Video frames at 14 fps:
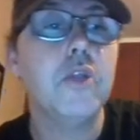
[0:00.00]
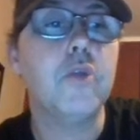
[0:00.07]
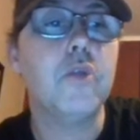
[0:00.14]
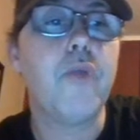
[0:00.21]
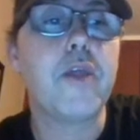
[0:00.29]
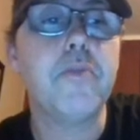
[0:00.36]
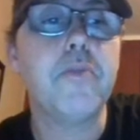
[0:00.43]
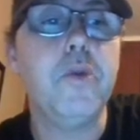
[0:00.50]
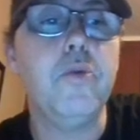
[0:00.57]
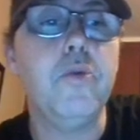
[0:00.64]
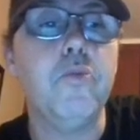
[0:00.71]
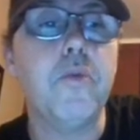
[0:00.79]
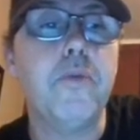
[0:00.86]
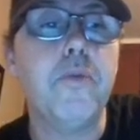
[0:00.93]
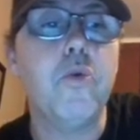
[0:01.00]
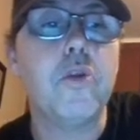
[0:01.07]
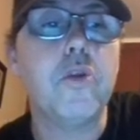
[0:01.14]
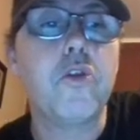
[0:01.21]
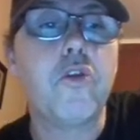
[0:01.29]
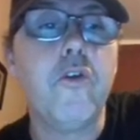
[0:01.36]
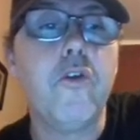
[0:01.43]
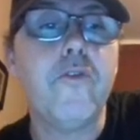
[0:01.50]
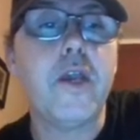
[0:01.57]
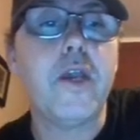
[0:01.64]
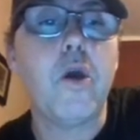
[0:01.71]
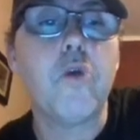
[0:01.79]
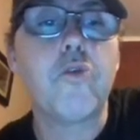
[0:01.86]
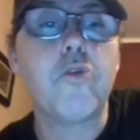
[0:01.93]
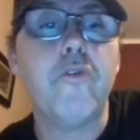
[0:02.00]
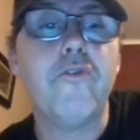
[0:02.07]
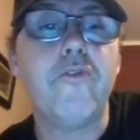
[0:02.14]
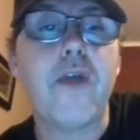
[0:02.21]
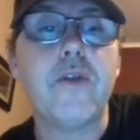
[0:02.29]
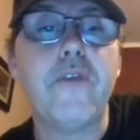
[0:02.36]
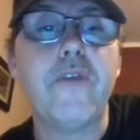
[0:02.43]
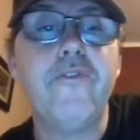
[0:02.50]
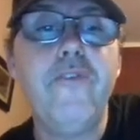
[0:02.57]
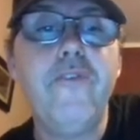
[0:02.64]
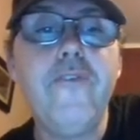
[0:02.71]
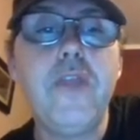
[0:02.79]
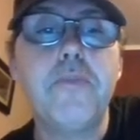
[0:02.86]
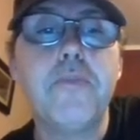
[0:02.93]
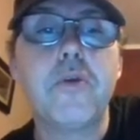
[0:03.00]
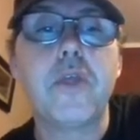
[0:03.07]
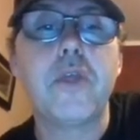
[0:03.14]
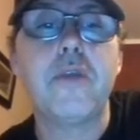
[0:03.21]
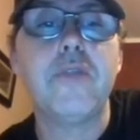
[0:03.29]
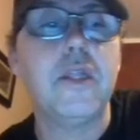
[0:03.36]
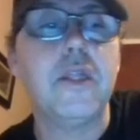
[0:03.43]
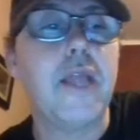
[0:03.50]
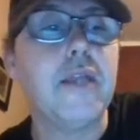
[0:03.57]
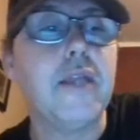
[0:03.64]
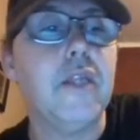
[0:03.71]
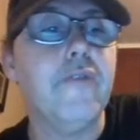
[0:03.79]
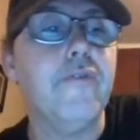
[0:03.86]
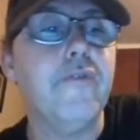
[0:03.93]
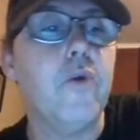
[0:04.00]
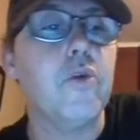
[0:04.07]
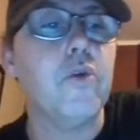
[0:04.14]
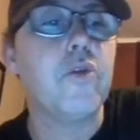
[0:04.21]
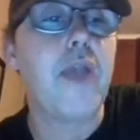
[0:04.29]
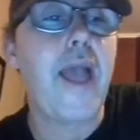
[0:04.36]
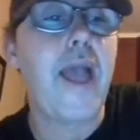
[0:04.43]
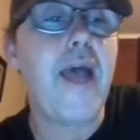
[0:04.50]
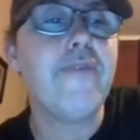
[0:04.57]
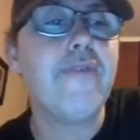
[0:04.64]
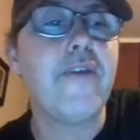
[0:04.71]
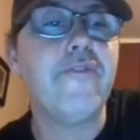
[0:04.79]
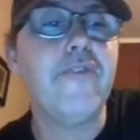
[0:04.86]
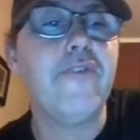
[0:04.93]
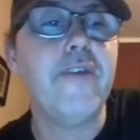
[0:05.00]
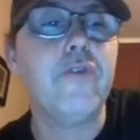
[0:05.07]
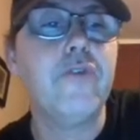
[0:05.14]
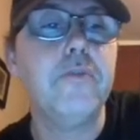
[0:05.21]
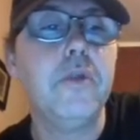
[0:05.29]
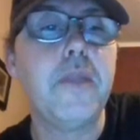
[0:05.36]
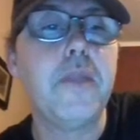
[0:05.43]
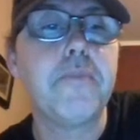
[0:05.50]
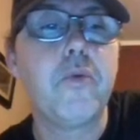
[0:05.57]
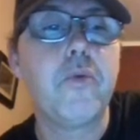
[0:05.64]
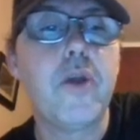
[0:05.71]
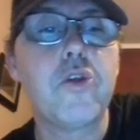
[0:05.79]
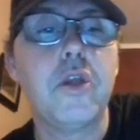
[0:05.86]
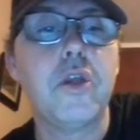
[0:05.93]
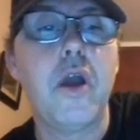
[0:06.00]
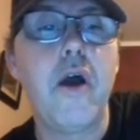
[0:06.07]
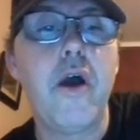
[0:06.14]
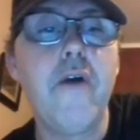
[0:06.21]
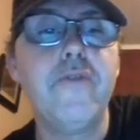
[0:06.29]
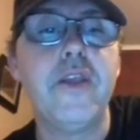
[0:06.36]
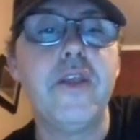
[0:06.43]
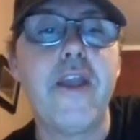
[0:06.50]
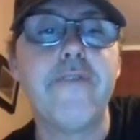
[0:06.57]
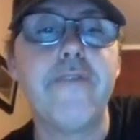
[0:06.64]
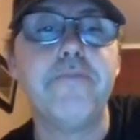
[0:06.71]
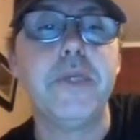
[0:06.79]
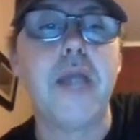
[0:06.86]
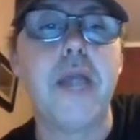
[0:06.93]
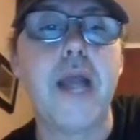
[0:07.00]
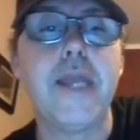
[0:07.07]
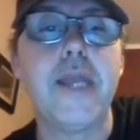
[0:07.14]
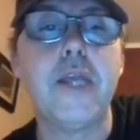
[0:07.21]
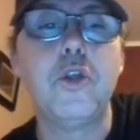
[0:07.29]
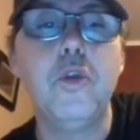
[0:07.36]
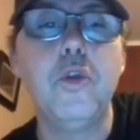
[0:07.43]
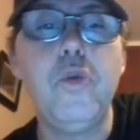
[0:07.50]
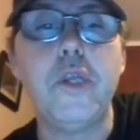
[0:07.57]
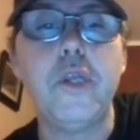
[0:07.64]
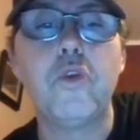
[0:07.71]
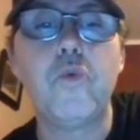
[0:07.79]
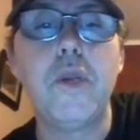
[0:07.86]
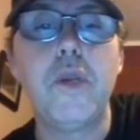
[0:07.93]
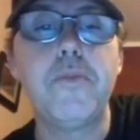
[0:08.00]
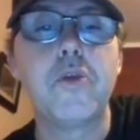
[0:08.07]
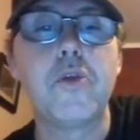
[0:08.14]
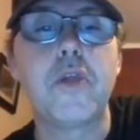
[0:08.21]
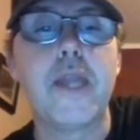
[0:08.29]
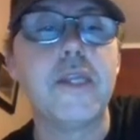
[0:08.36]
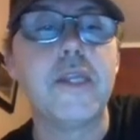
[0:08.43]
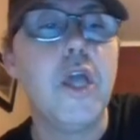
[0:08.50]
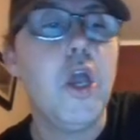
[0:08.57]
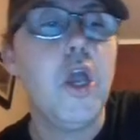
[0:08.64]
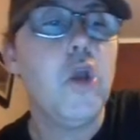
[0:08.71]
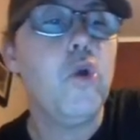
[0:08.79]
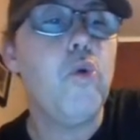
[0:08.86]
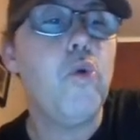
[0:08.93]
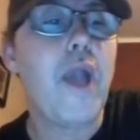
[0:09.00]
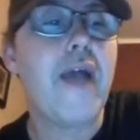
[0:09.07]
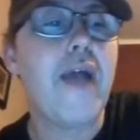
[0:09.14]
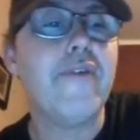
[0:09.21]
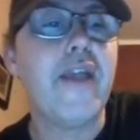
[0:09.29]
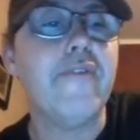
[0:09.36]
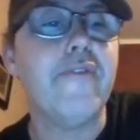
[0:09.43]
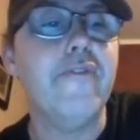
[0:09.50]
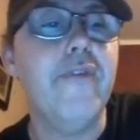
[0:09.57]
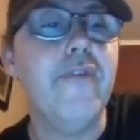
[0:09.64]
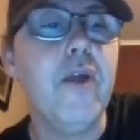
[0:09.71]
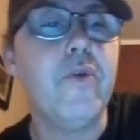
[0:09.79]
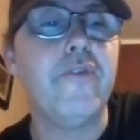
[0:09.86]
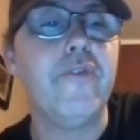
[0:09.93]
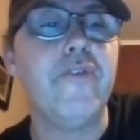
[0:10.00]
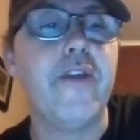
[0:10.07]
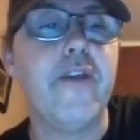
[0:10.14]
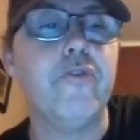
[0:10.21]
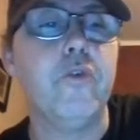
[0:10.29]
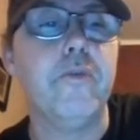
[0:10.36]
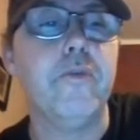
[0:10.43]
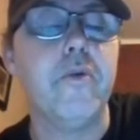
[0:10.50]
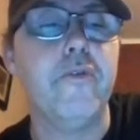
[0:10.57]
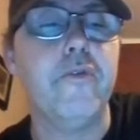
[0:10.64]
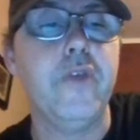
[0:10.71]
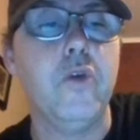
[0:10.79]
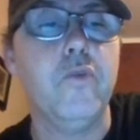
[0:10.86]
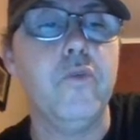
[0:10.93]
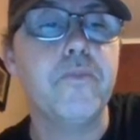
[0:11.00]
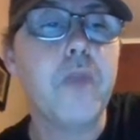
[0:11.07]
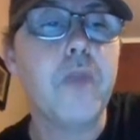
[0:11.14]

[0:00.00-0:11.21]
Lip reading: The Rasmussen report survey also found that 50% of the likely voters have a favorable impression of the FBI, including 20% who have a very favorable view.